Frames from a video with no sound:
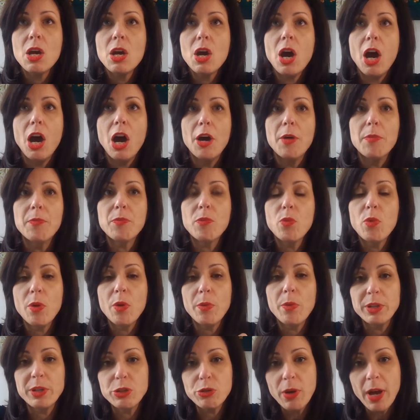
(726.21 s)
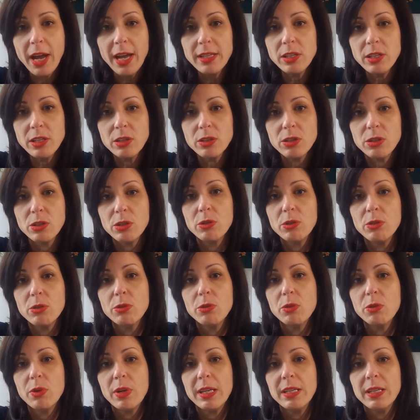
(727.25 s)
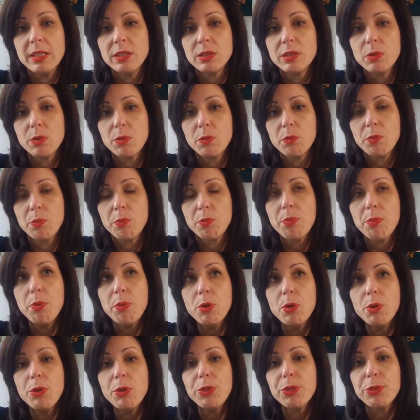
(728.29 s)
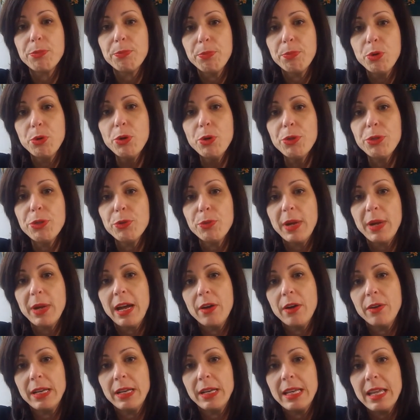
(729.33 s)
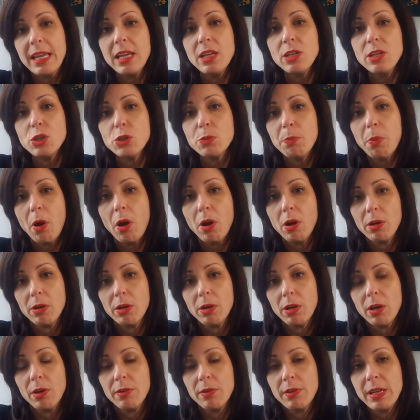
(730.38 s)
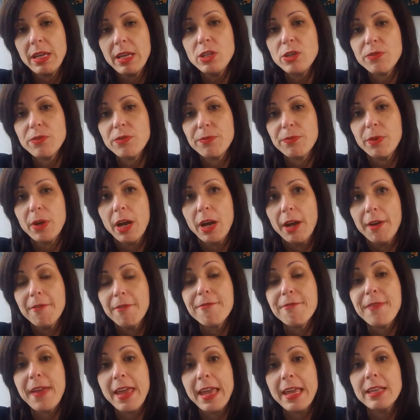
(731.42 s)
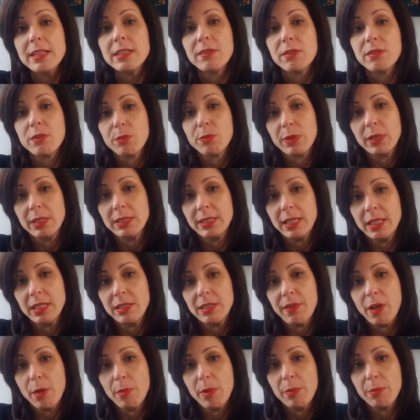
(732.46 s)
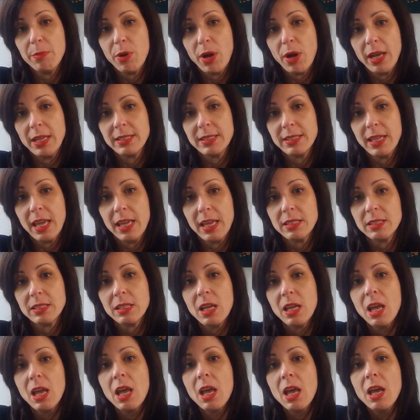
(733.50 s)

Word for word: um, what we try to do is pull pull throughout in each part of each uh, phase of the real estate development process